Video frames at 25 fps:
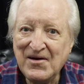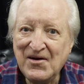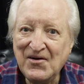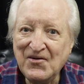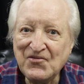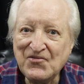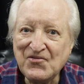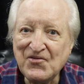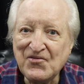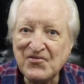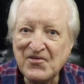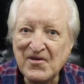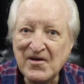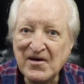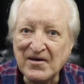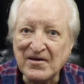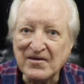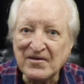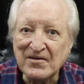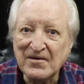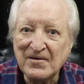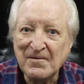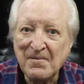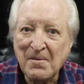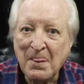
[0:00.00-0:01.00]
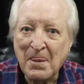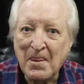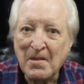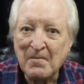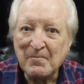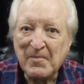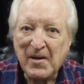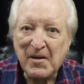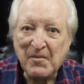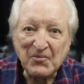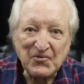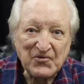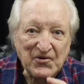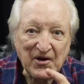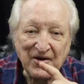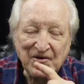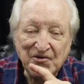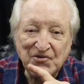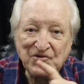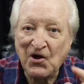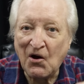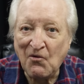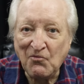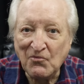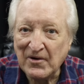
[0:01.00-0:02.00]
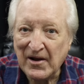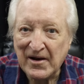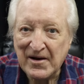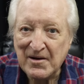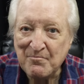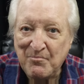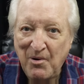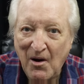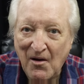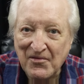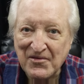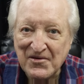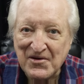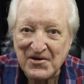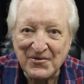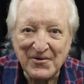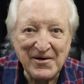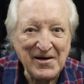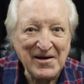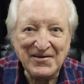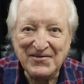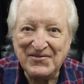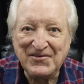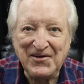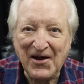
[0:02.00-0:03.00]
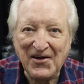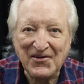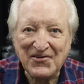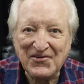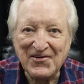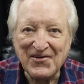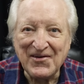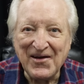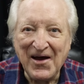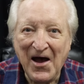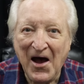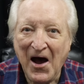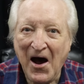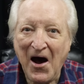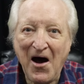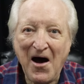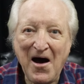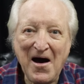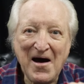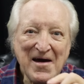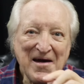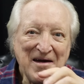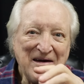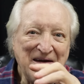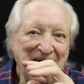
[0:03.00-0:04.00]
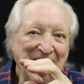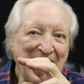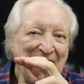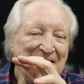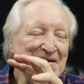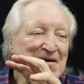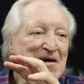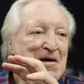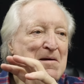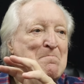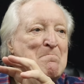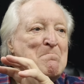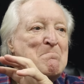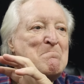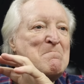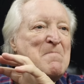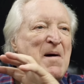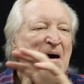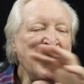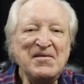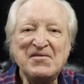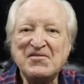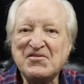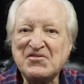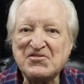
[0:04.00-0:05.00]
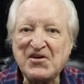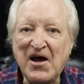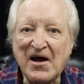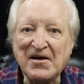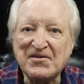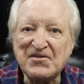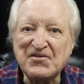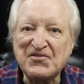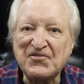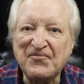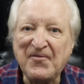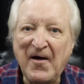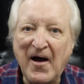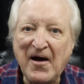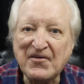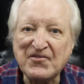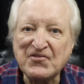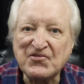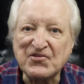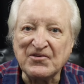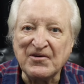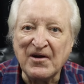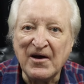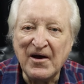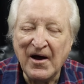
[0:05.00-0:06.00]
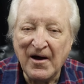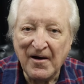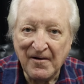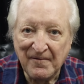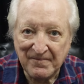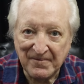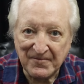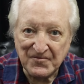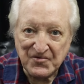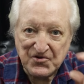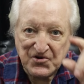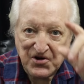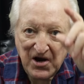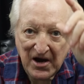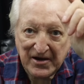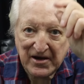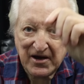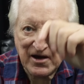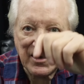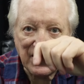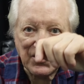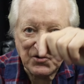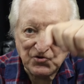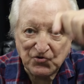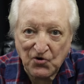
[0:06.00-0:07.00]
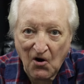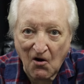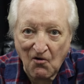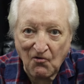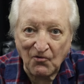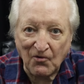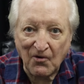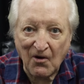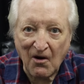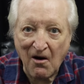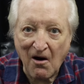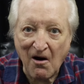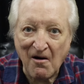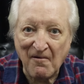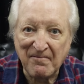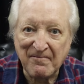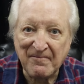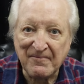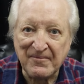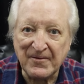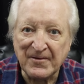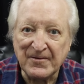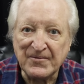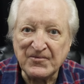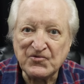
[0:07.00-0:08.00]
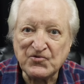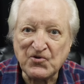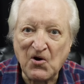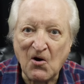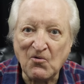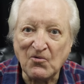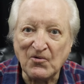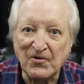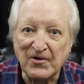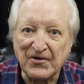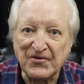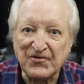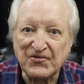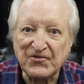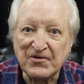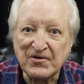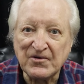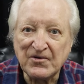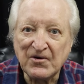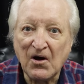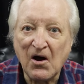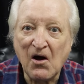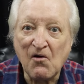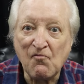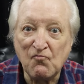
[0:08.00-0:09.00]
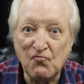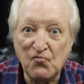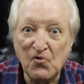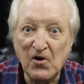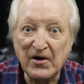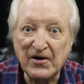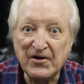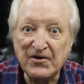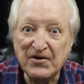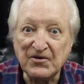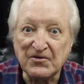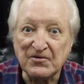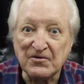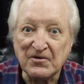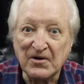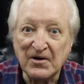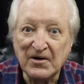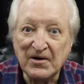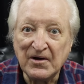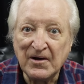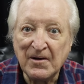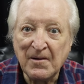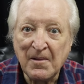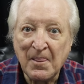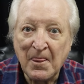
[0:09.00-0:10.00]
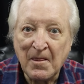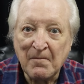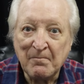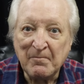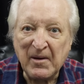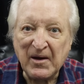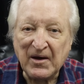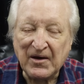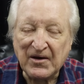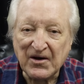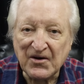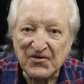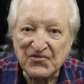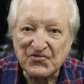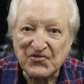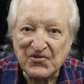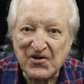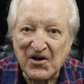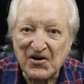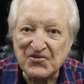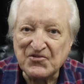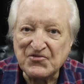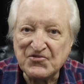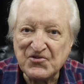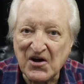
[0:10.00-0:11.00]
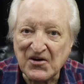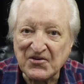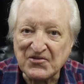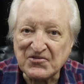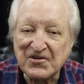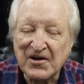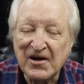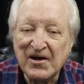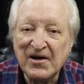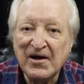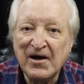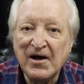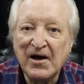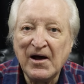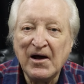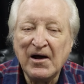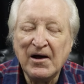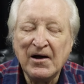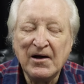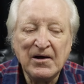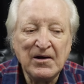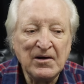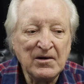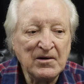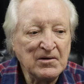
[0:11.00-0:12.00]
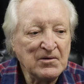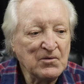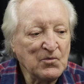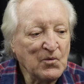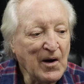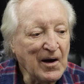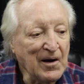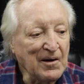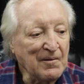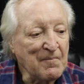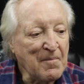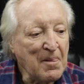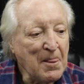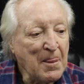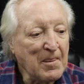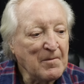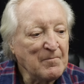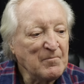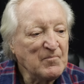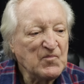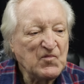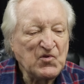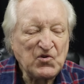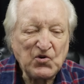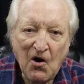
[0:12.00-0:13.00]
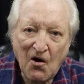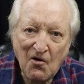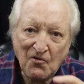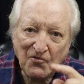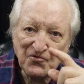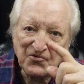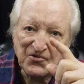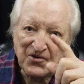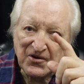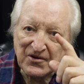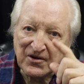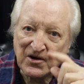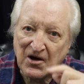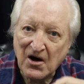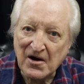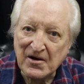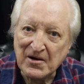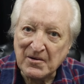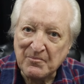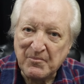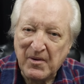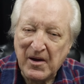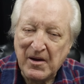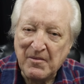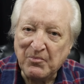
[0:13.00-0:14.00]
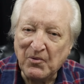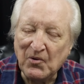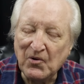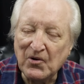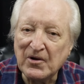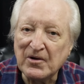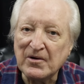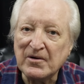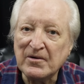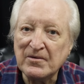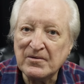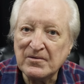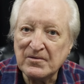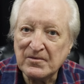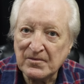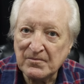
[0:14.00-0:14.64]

here's the thing. People say, don't let it bother you. It doesn't. I get immense satisfaction from checking a troll off the troll list. Really do. Because they're just, well, trolls are the kind of people that